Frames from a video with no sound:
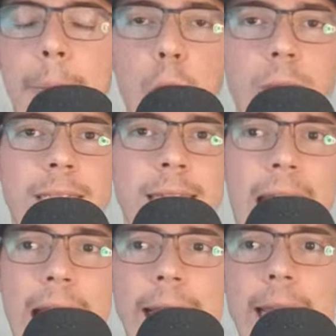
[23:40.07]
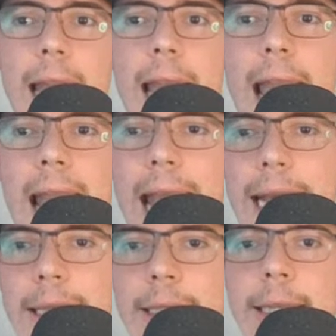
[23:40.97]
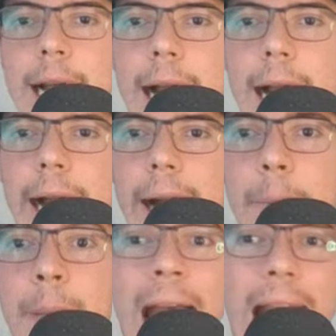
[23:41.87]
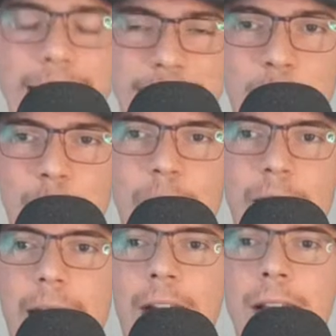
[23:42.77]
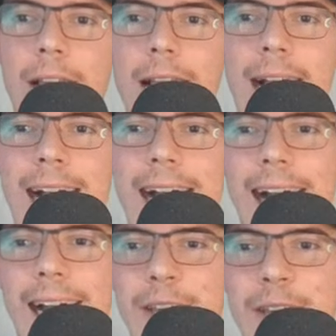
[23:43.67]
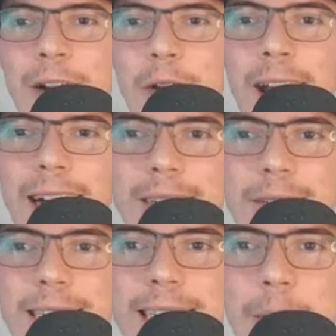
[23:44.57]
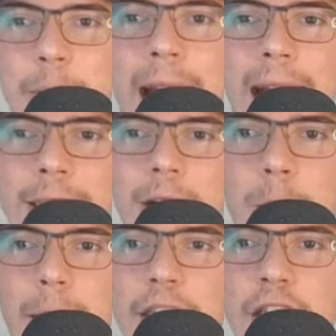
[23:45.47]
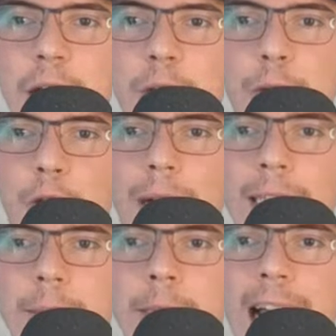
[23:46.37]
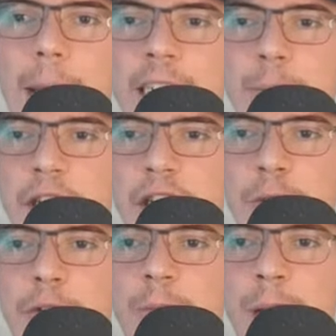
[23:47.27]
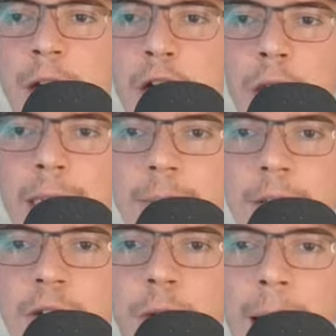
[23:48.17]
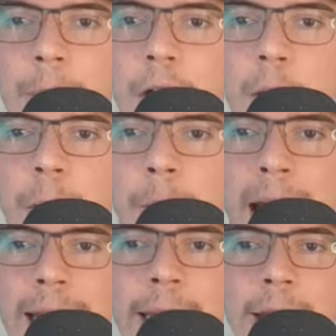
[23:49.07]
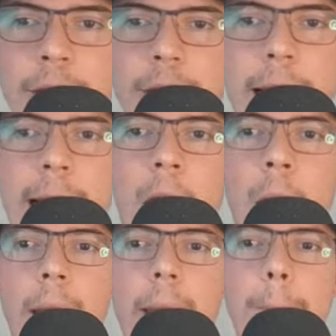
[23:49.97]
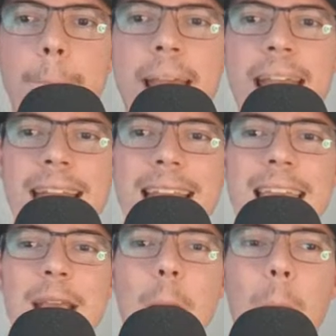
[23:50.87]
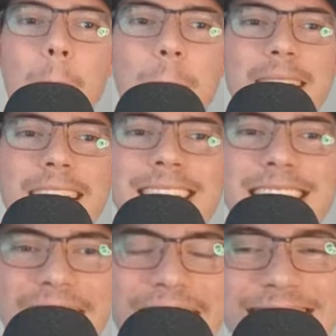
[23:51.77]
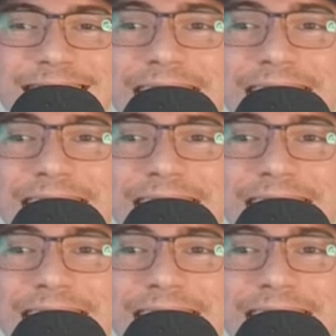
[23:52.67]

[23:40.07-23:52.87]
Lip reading: both Zach and Pask over there. I know you guys have seen Pask on my channel for quite some time, especially if you've been an early subscriber going back years now. Baty opening day